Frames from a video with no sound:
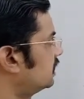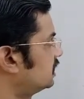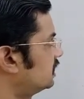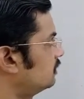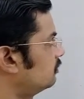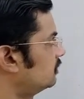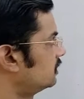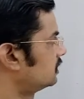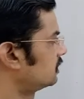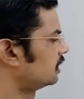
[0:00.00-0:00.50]

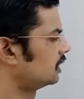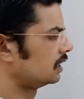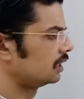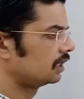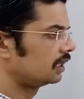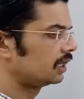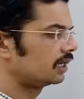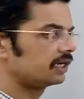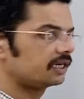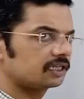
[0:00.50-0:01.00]
decimals,
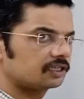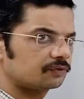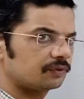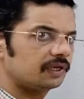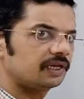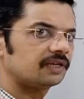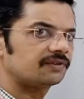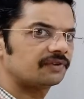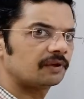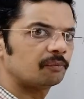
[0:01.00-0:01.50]
and it is
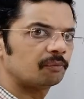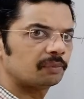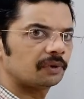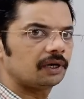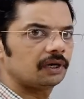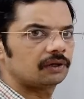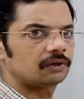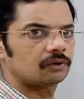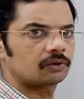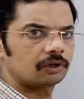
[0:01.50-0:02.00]
very
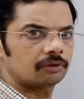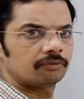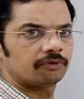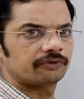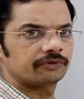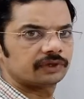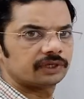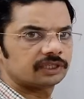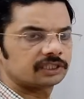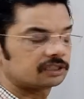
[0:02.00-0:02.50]
simple to remove the